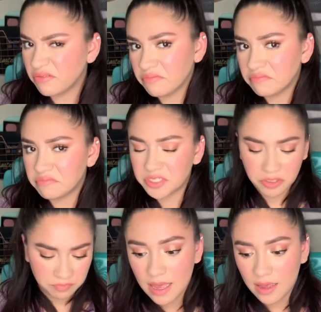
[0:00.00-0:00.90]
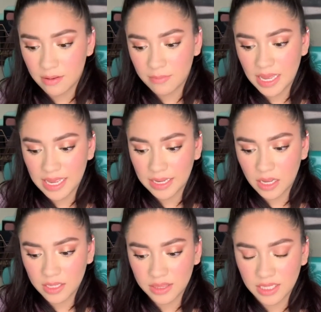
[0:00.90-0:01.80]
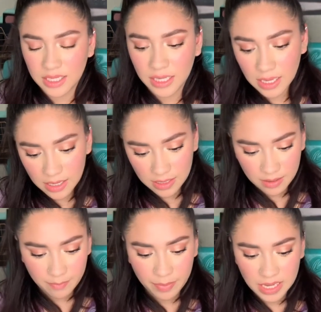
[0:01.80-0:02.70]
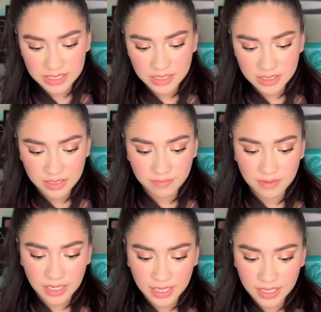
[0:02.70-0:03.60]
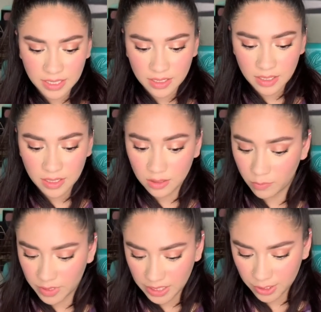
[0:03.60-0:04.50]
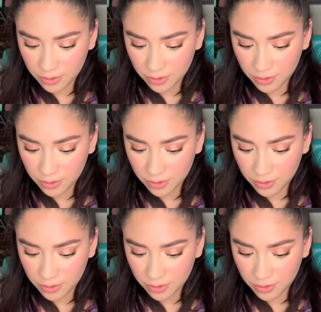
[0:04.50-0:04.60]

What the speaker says: So I got the Positive Light Illuminator.